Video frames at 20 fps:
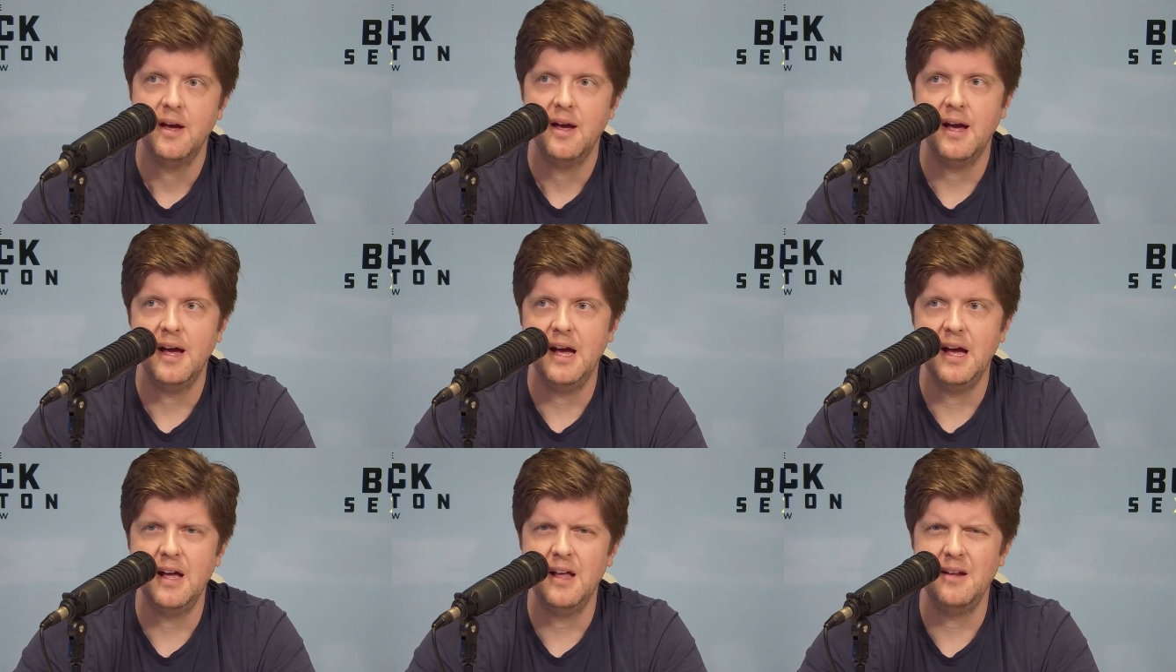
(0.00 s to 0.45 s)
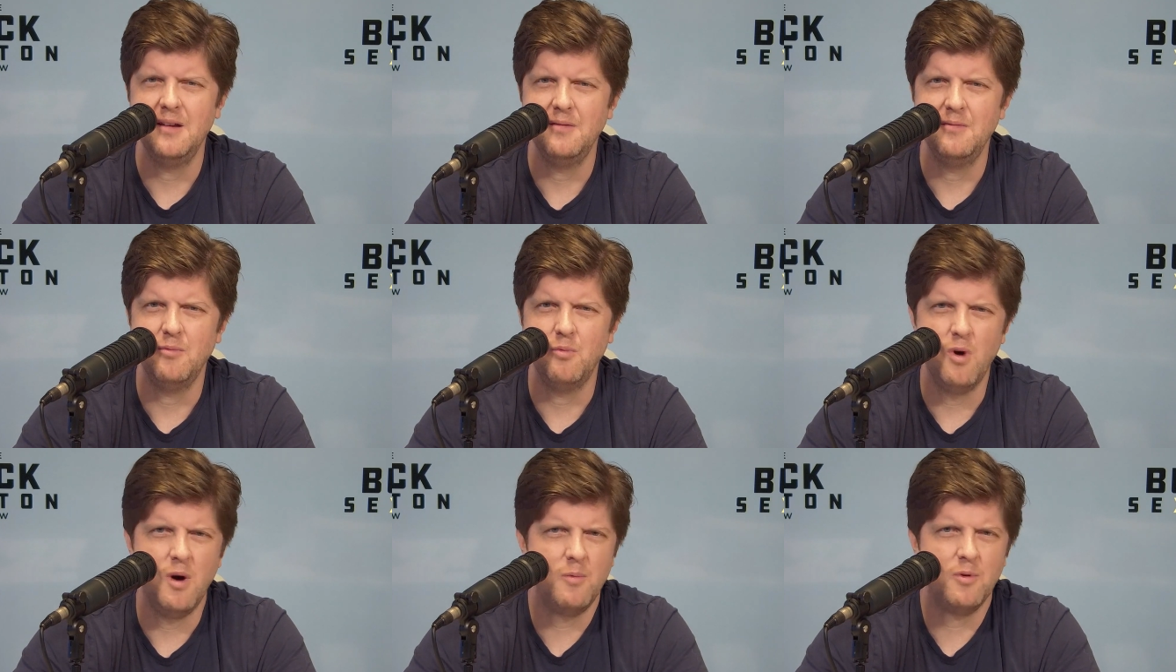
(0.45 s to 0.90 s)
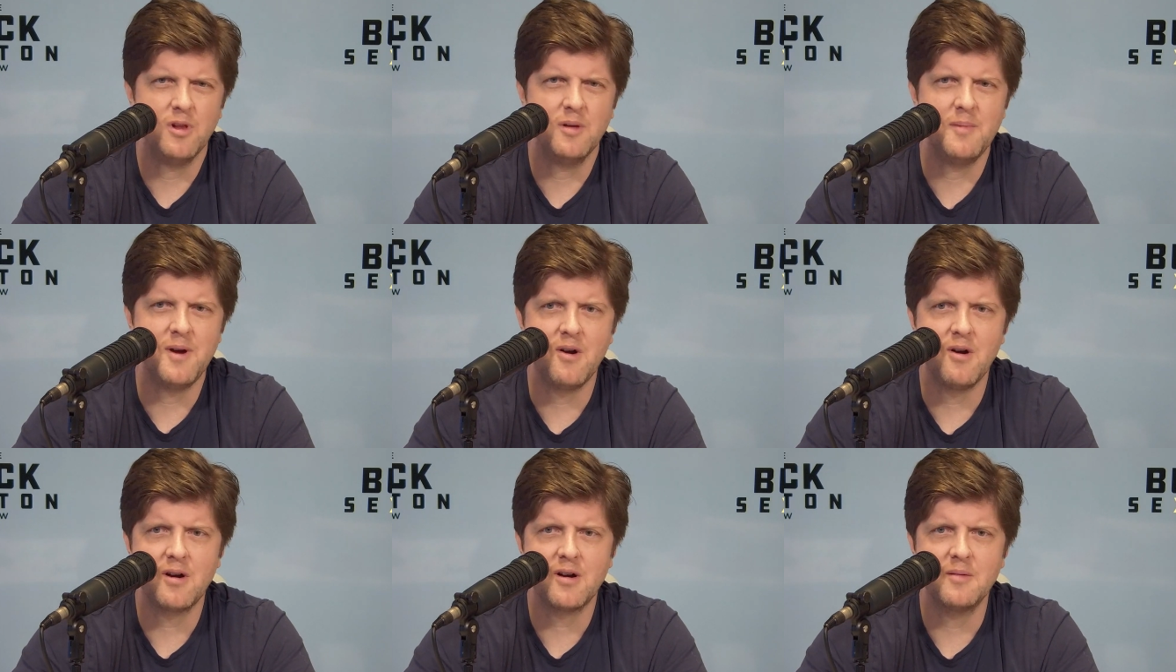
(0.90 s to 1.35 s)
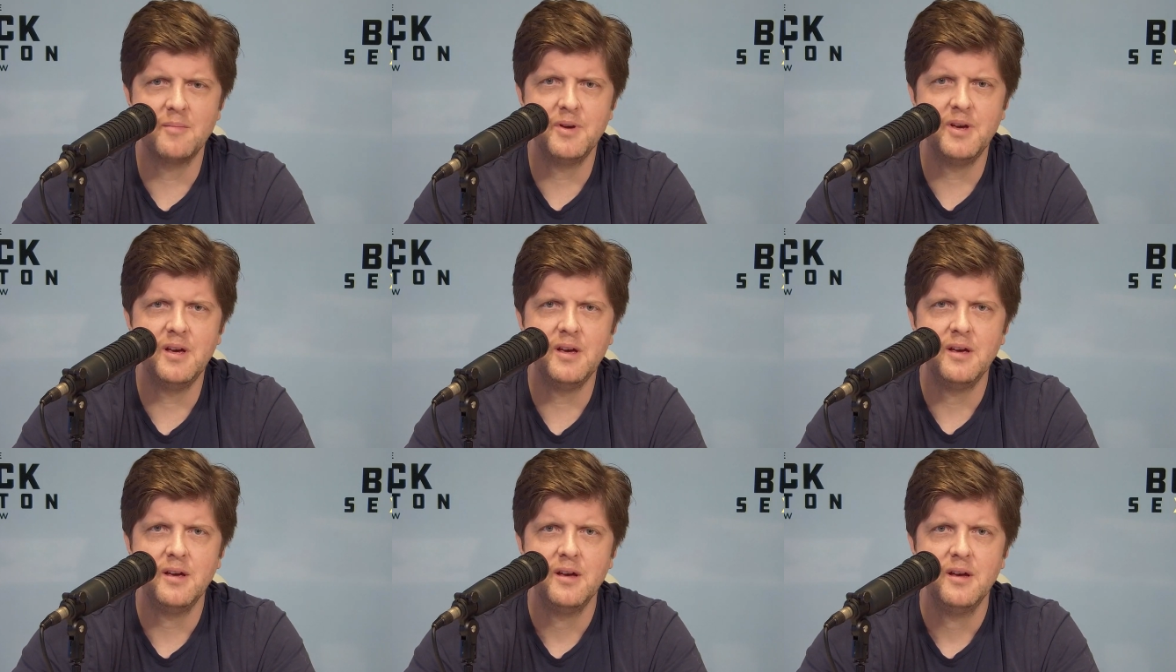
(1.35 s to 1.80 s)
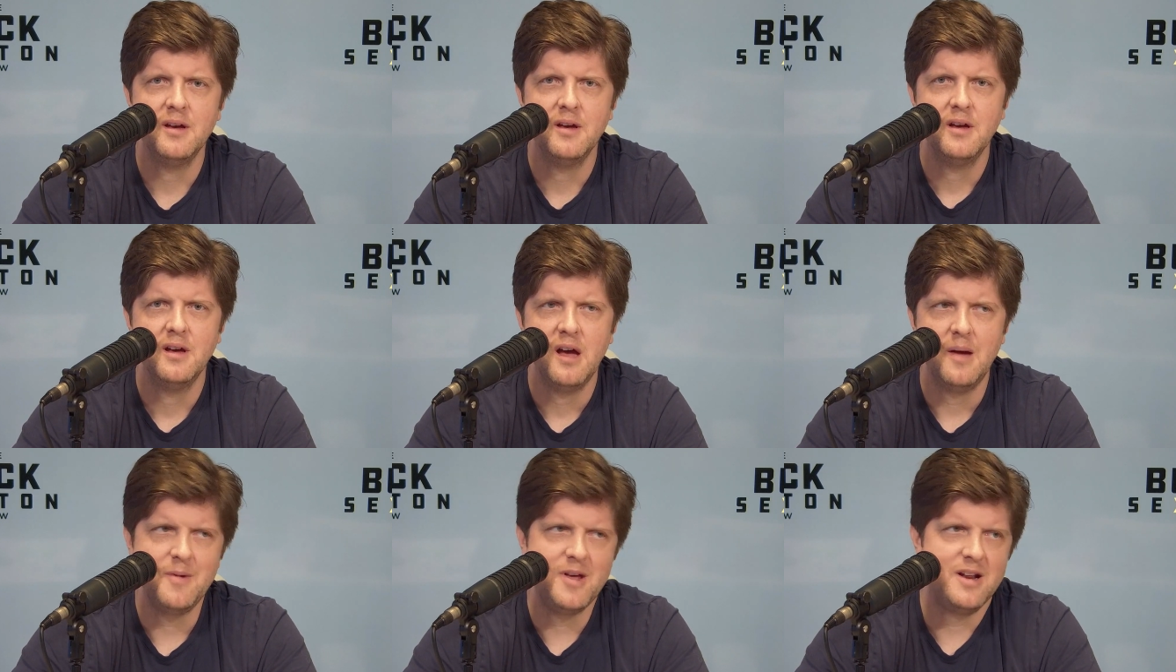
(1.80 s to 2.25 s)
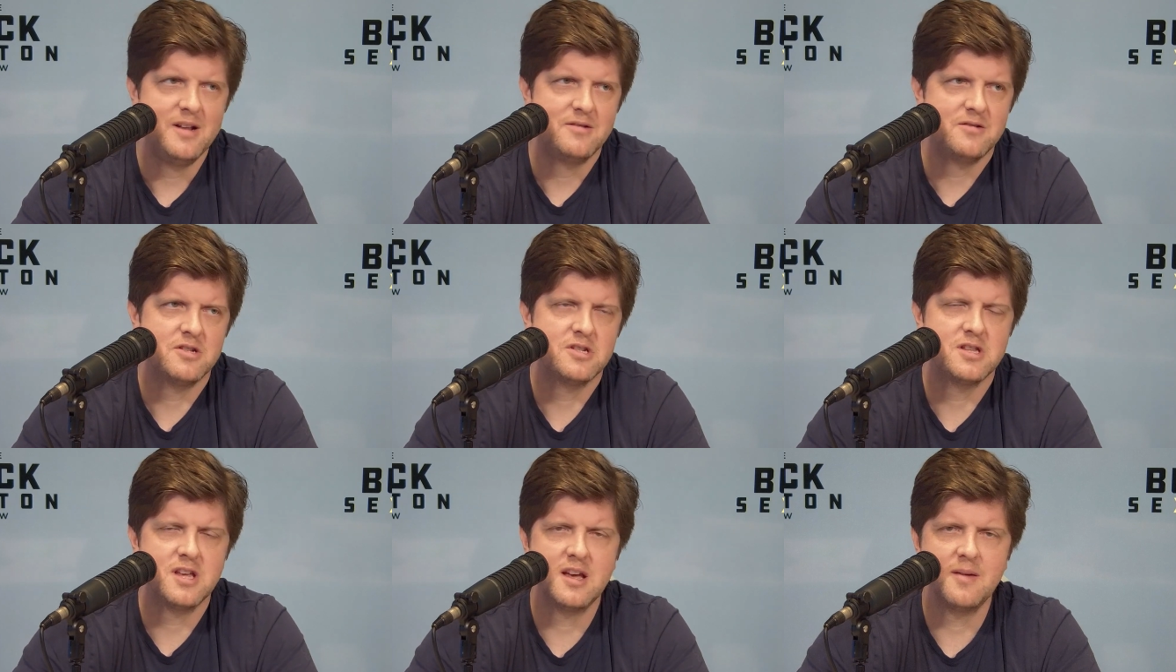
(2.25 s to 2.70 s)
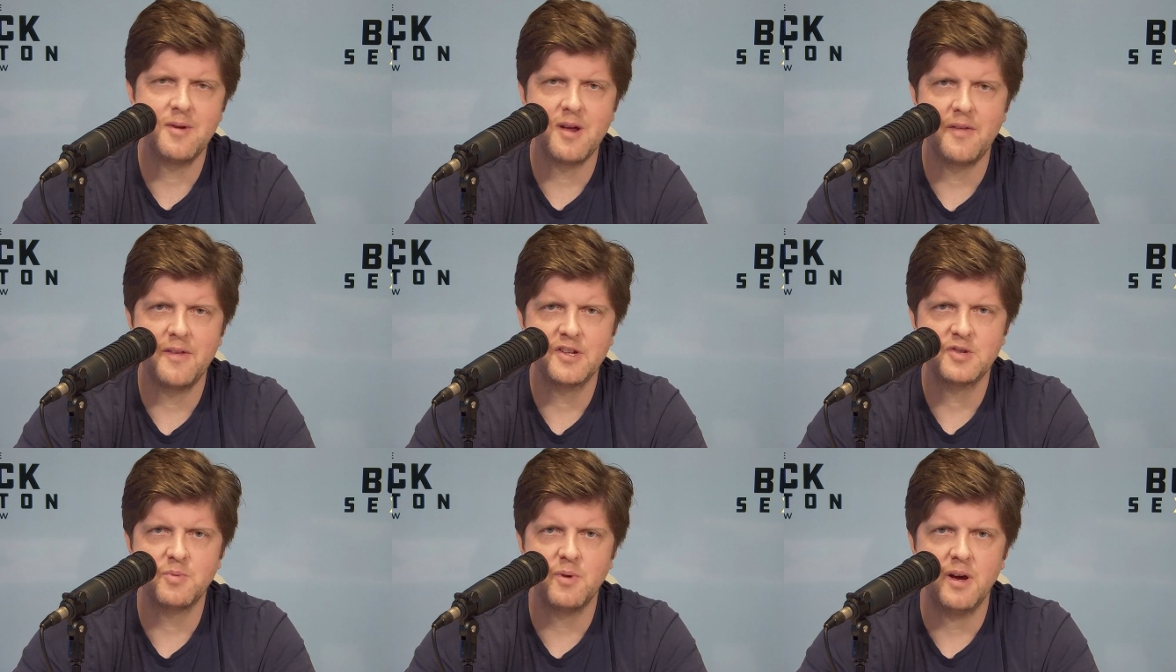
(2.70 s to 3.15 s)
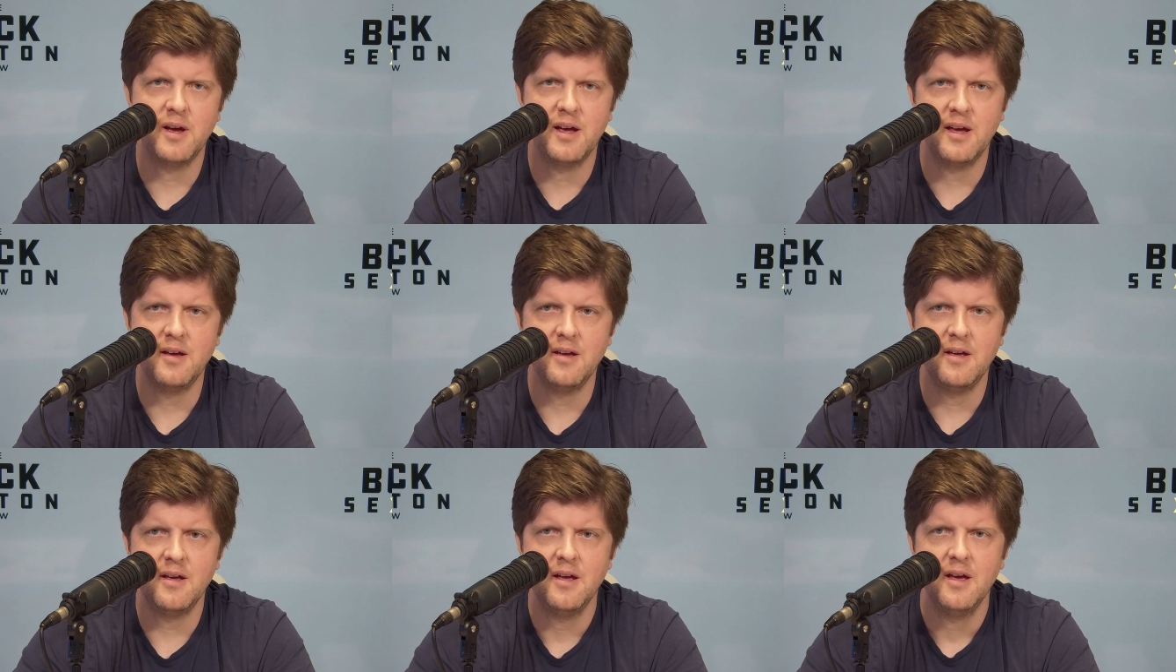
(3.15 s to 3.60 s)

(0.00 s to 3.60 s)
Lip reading: And what will America be? I mean, just think about it this way.